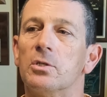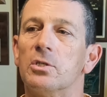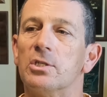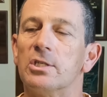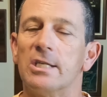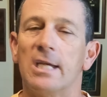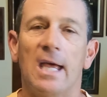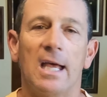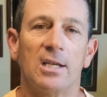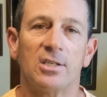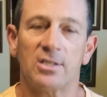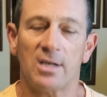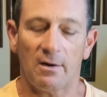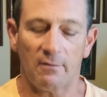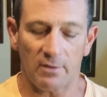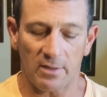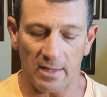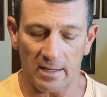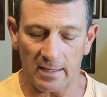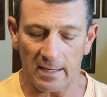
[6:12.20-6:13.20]
test
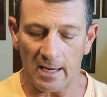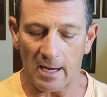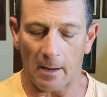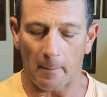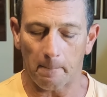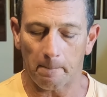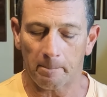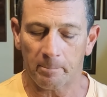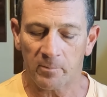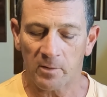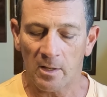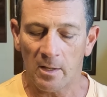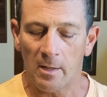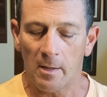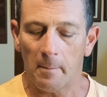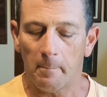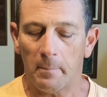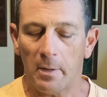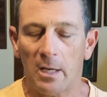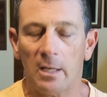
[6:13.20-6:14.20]
everything out.
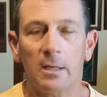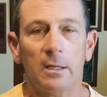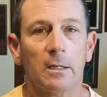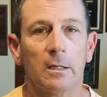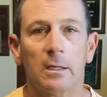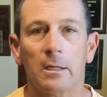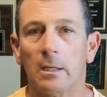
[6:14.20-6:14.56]
But